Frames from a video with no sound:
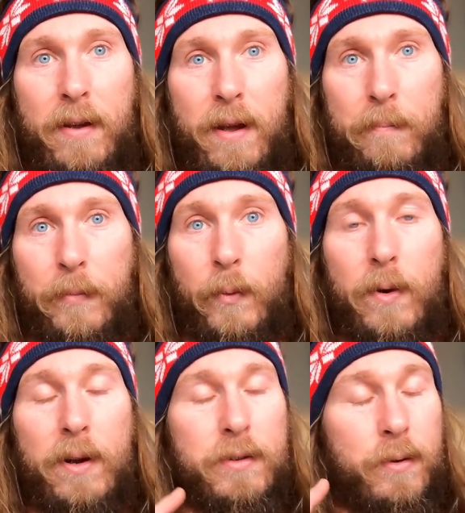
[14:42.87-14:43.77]
Um,
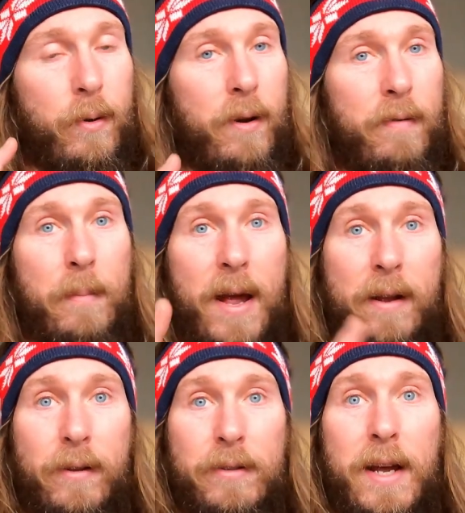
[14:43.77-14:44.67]
one story from
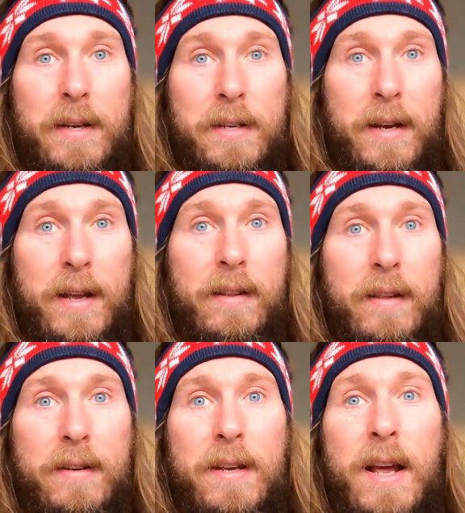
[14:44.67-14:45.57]
Anglo-Saxon
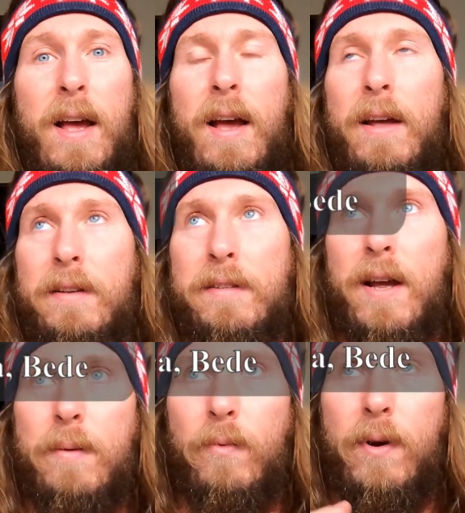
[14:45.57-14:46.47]
England at a
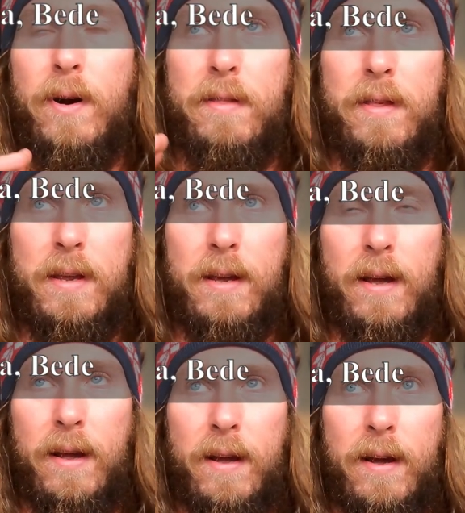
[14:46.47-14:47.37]
time where the
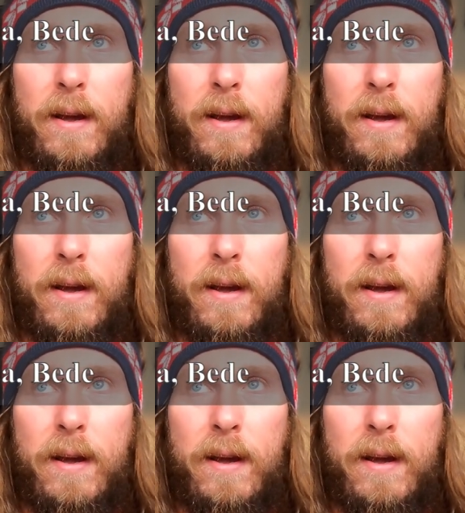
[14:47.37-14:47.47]
uh,